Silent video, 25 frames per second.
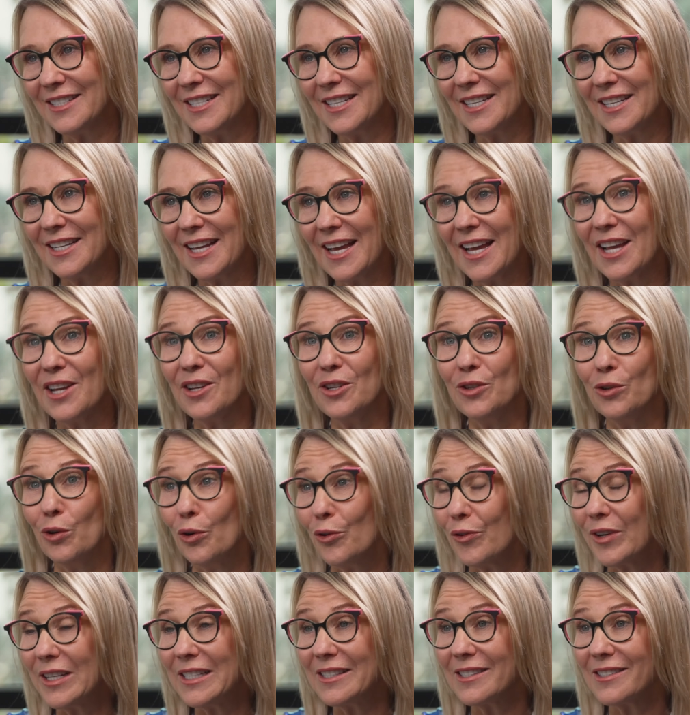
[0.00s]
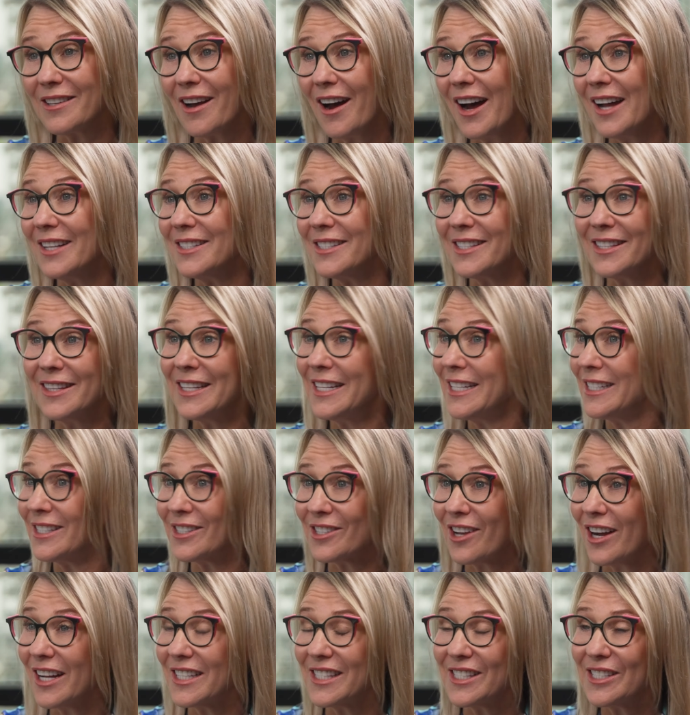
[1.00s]
to get your insights and the
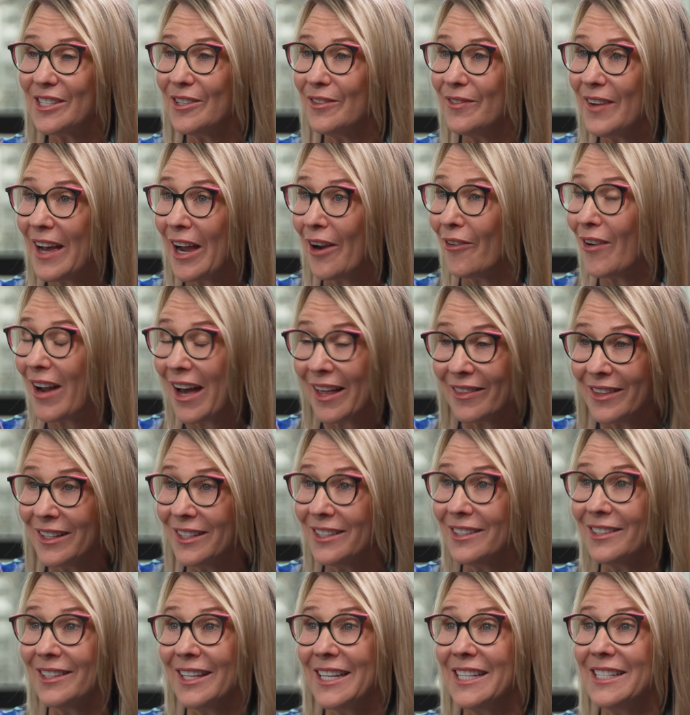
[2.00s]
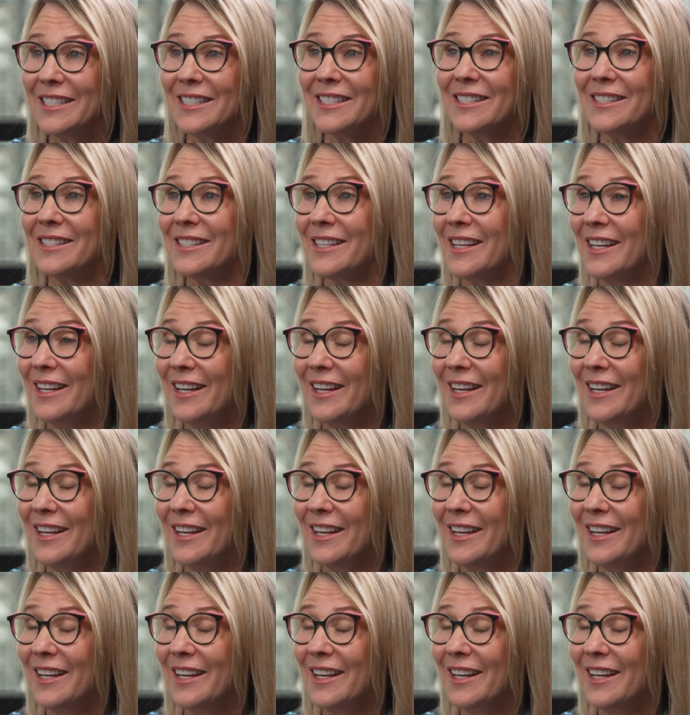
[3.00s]
insights of our other leaders